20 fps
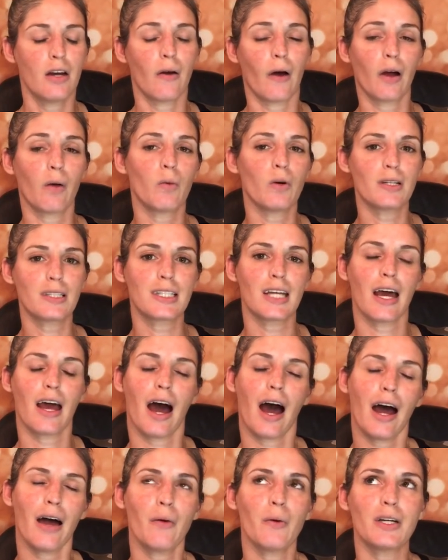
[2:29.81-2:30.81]
Now I will
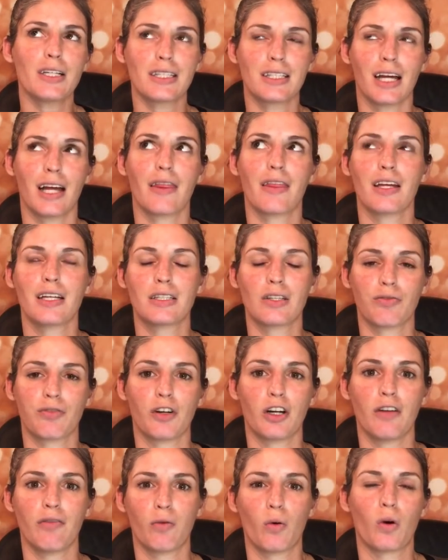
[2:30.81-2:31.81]
say I was sent this
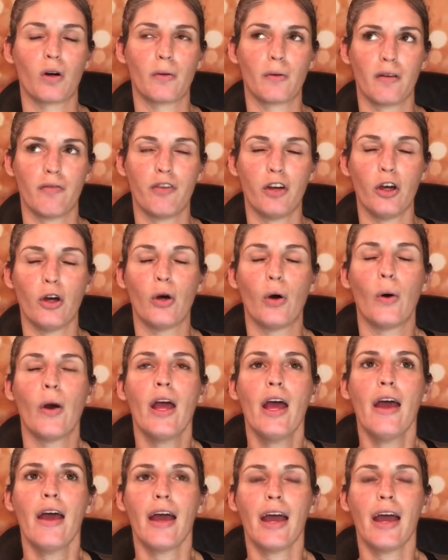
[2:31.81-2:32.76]
free for review,